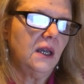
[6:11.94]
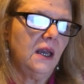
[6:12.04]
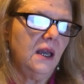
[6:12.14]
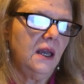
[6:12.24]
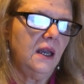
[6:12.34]

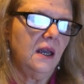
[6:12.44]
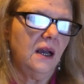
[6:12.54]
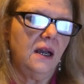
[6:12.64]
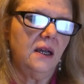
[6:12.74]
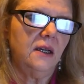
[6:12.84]
Okay,
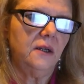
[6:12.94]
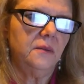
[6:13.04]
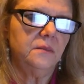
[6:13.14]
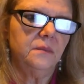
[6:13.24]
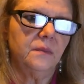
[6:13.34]

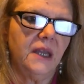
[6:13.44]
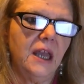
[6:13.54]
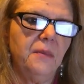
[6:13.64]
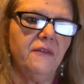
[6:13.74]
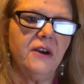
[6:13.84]

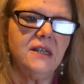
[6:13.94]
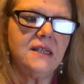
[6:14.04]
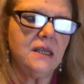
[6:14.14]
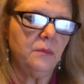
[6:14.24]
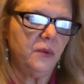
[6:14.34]
keep it very
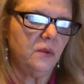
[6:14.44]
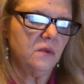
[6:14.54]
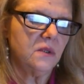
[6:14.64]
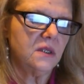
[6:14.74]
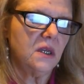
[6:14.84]
simple.
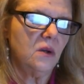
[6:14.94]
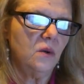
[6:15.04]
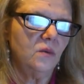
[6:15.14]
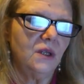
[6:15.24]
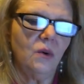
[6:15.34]

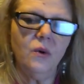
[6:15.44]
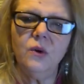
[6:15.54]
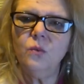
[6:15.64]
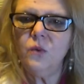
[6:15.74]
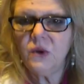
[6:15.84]
So don't
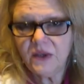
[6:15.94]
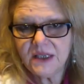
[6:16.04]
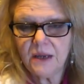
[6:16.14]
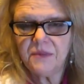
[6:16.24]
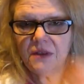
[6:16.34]
go real in
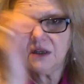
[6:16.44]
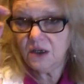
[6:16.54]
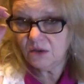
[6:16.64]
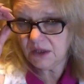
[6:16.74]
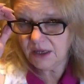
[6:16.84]
depth in the
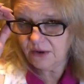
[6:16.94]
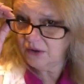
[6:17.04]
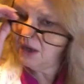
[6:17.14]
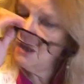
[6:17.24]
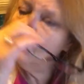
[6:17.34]

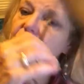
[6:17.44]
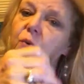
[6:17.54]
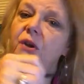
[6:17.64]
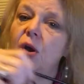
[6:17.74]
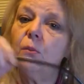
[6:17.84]
newsletter. If
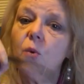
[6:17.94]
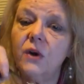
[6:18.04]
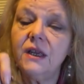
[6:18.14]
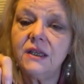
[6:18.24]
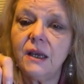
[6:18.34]
you want to go
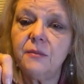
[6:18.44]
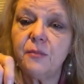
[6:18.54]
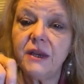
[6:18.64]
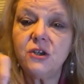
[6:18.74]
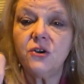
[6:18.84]
more in
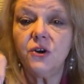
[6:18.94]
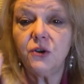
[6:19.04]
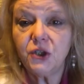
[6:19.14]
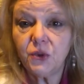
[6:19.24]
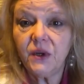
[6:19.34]
depth, make sure you're
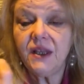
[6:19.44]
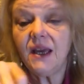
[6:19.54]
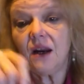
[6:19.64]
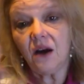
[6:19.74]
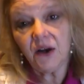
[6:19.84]
doing
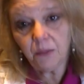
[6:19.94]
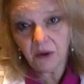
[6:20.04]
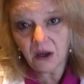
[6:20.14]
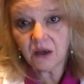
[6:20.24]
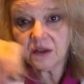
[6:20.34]
that on a
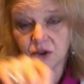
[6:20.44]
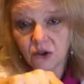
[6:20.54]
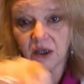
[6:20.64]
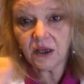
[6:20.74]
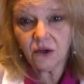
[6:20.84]
blog that
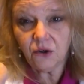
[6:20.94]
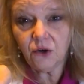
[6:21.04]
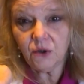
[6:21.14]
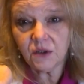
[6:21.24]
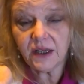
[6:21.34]
you're linking your
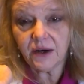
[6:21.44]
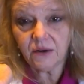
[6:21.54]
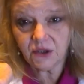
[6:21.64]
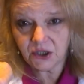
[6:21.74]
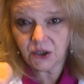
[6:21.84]

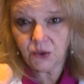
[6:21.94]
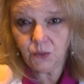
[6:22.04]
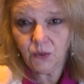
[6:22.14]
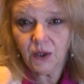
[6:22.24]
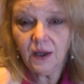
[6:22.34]
newsletter to,